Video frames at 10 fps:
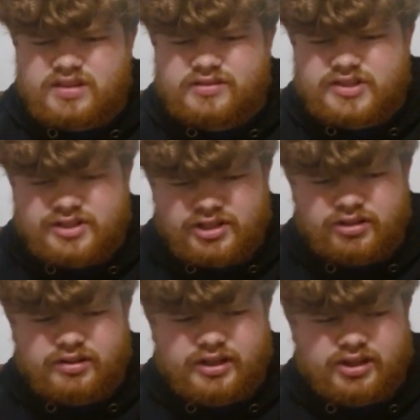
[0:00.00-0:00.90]

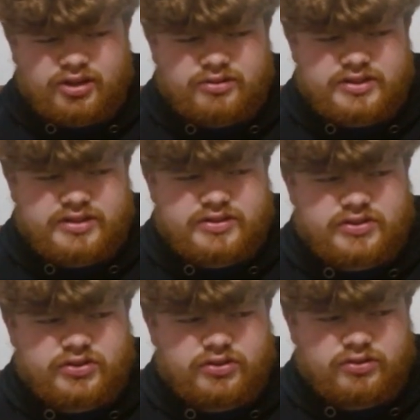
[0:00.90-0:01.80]
still, it goes
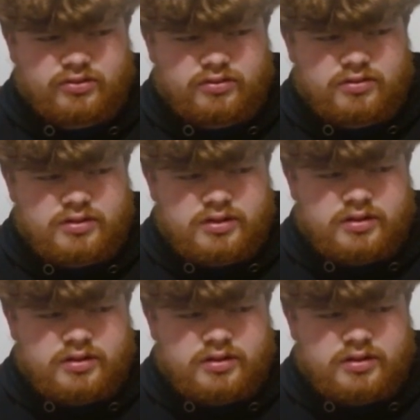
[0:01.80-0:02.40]
into,